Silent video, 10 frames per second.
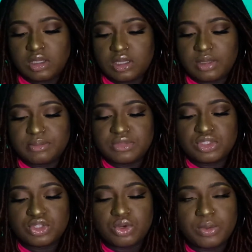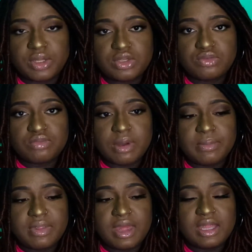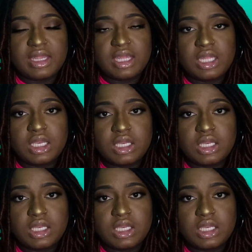I'm just going to rub that in.